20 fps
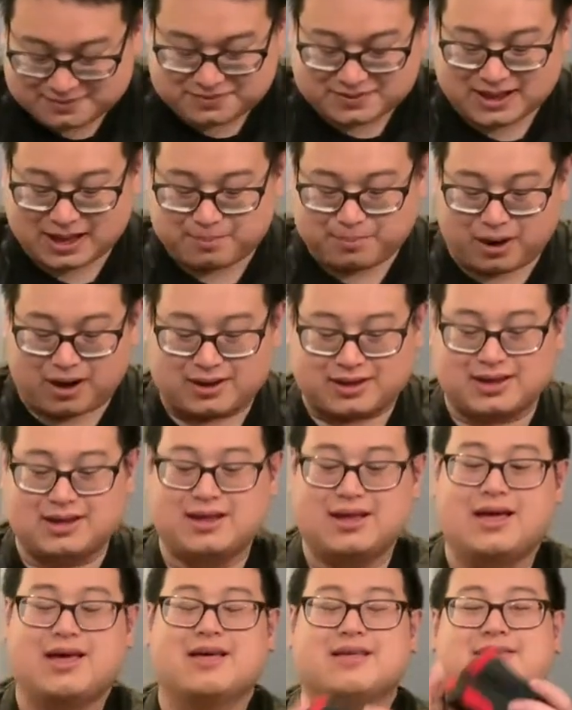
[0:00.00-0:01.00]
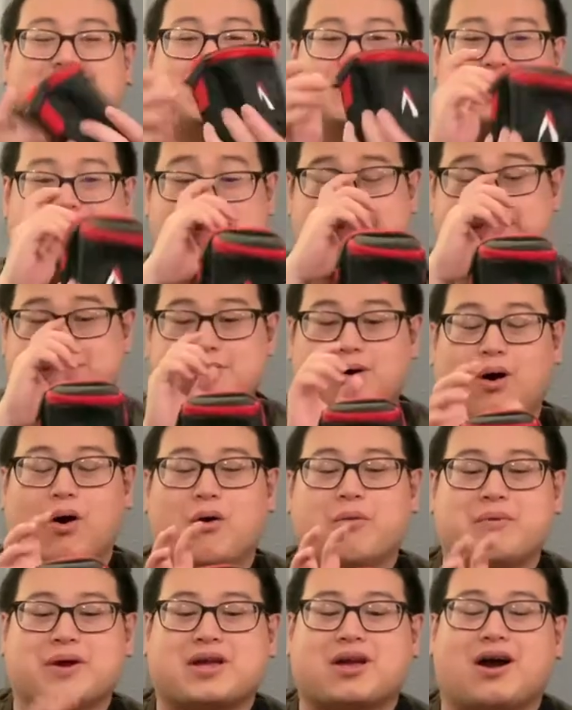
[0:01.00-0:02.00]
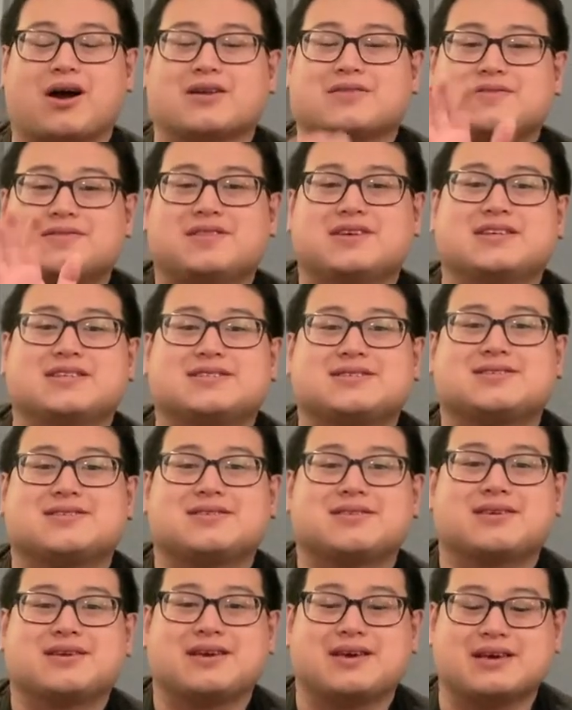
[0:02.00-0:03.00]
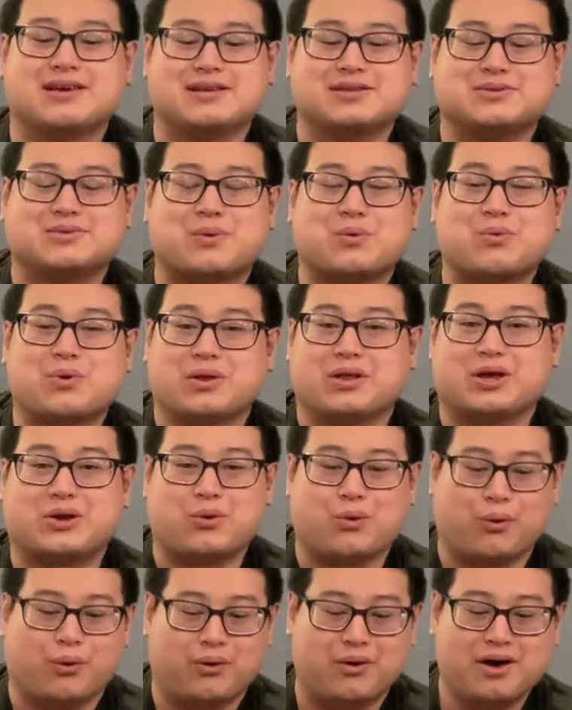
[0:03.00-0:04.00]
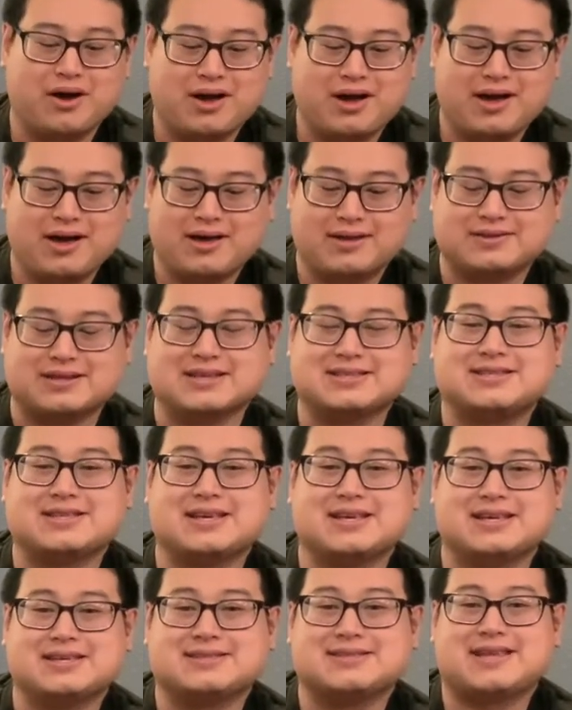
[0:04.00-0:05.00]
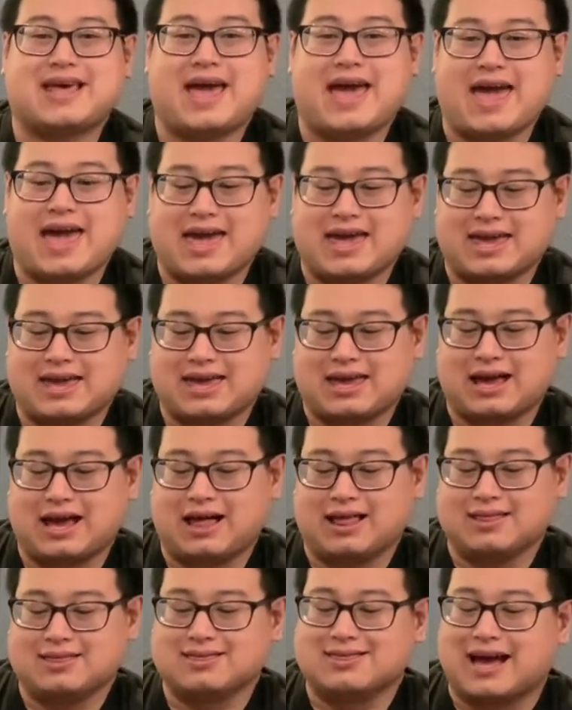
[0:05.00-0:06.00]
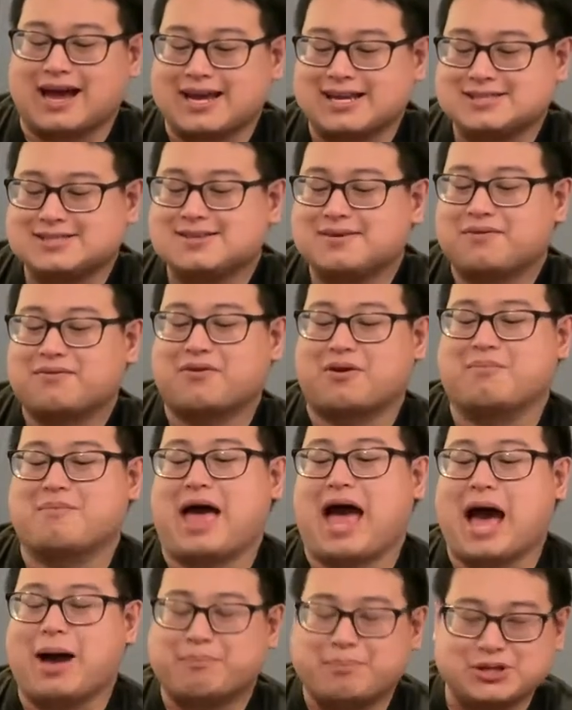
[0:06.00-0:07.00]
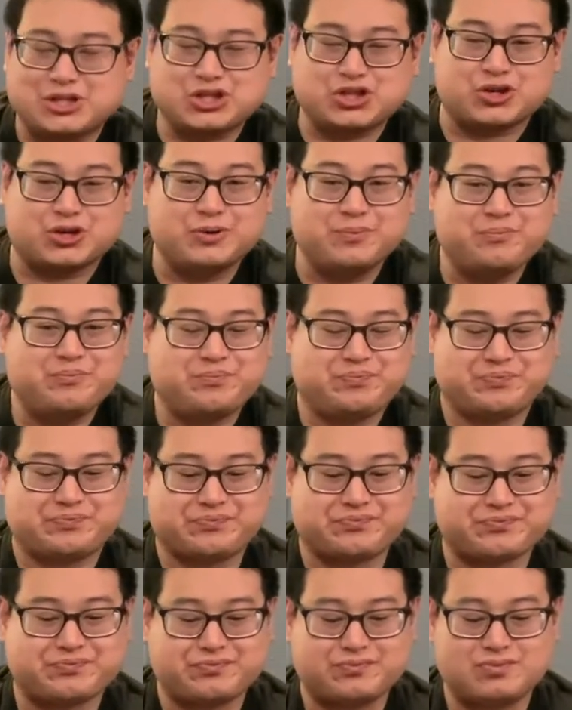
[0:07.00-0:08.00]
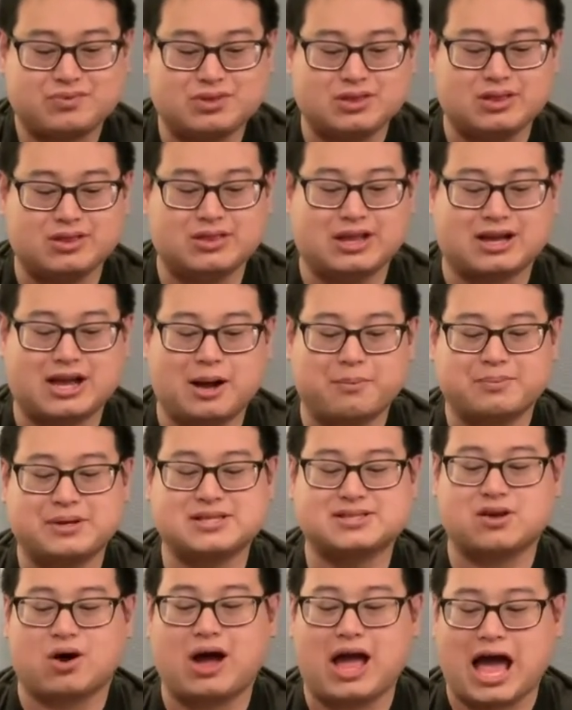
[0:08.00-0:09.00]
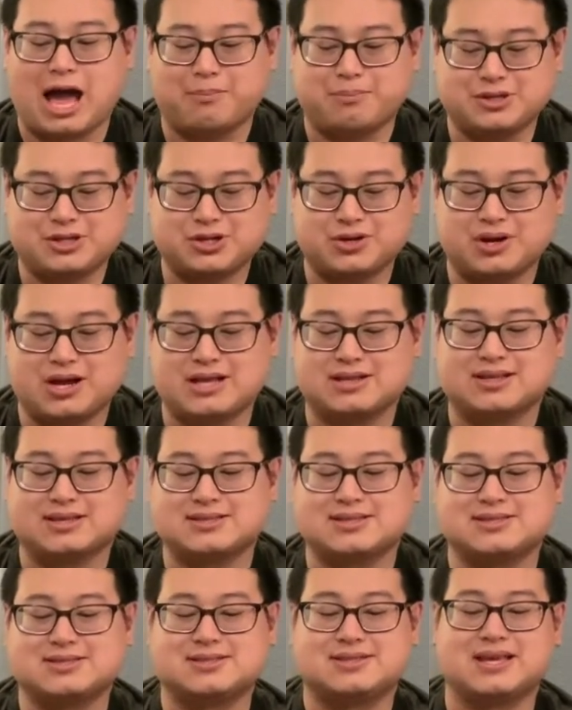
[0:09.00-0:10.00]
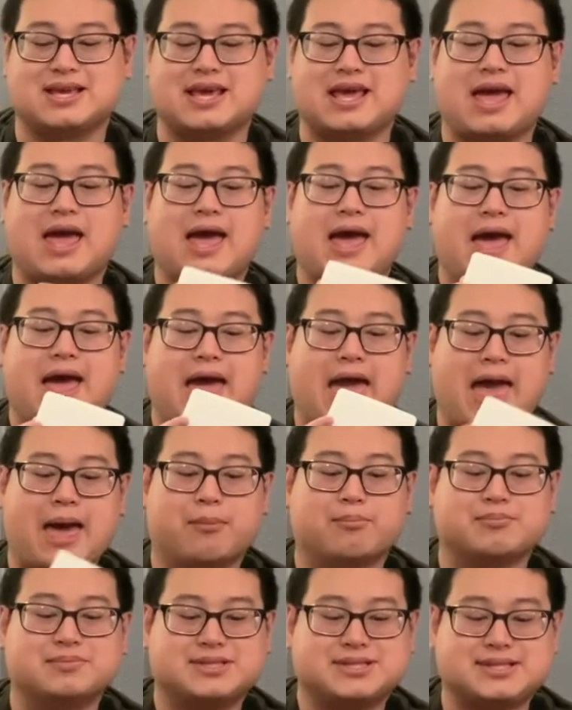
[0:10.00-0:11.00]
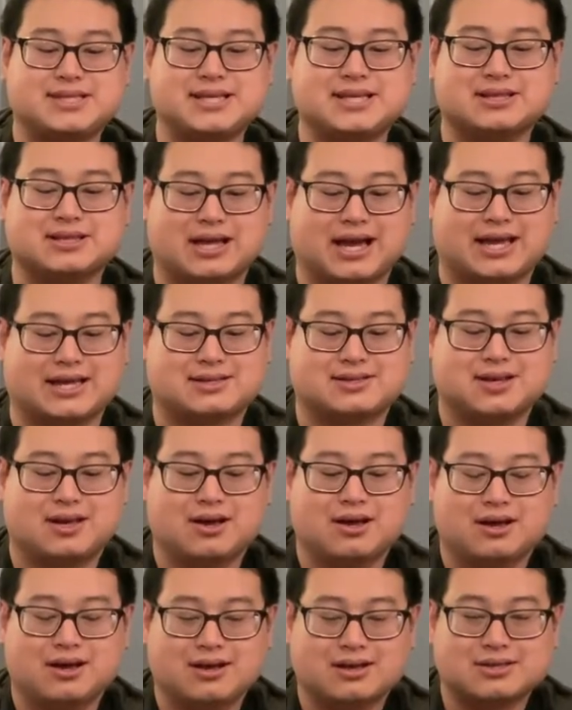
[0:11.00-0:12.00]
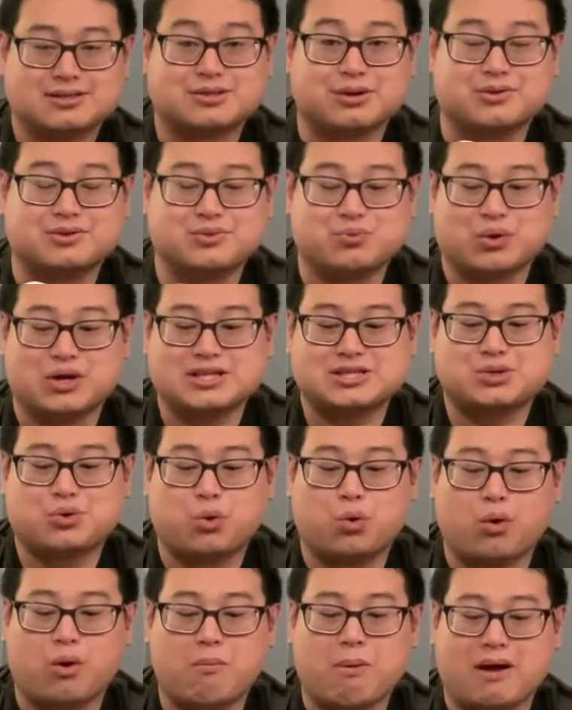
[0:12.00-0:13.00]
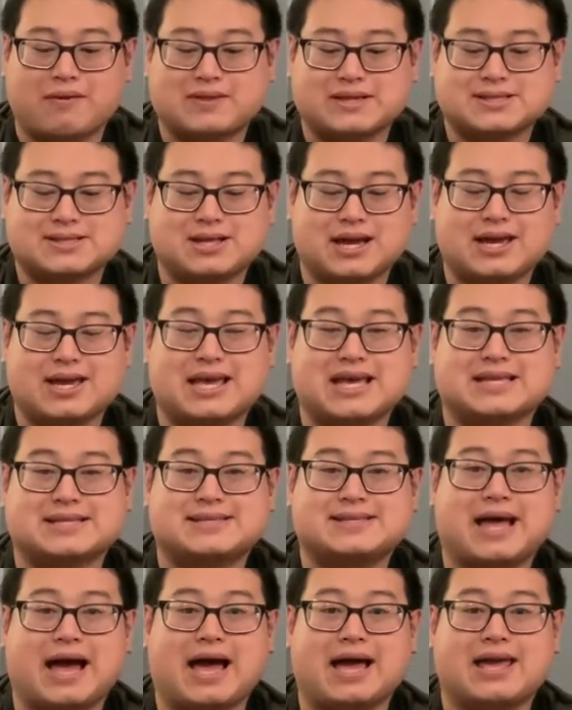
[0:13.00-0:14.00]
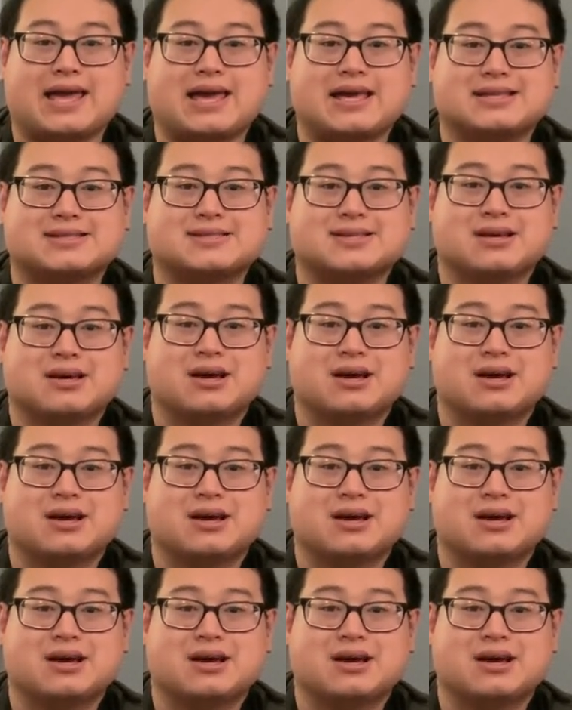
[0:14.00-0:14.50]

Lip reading: for that pocket. This, oh my god, this is really cool. This is a light from Aperture. The company is called Aperture, and this is the MC light. So what's cool about this light is that it